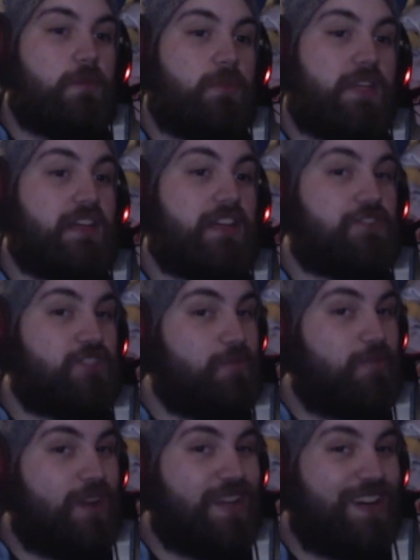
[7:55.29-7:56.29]
Planning a
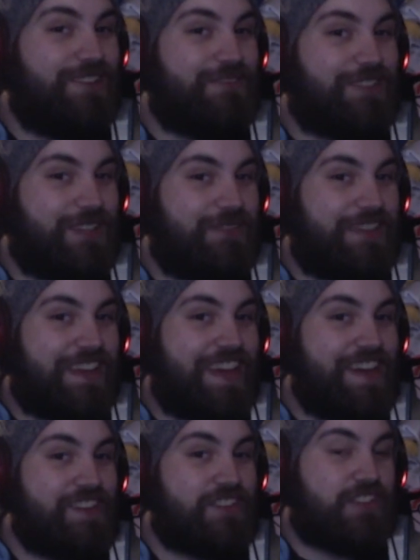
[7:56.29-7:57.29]
trip right now for a little
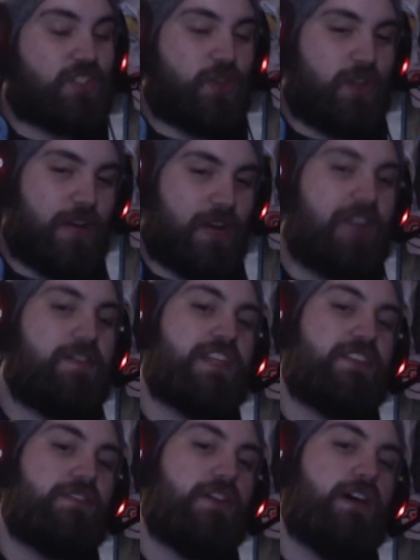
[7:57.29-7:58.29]
vacation, so I don't have
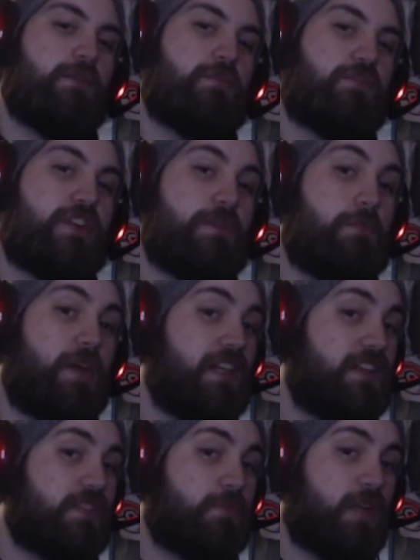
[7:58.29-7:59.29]
any free
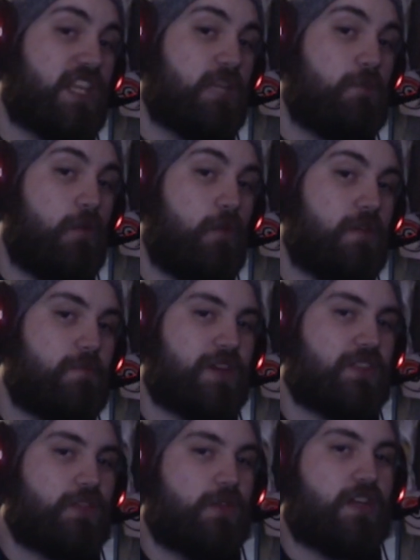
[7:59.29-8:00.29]
money to spend at the moment. But
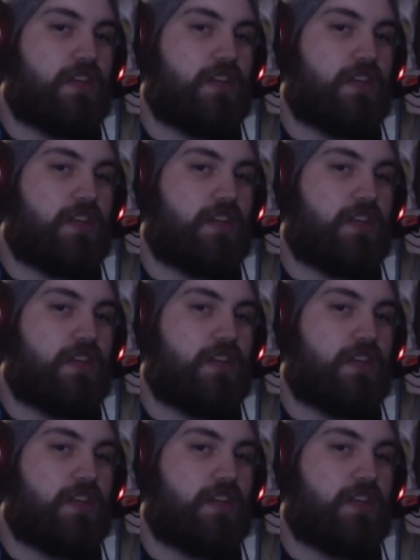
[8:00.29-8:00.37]
as soon as I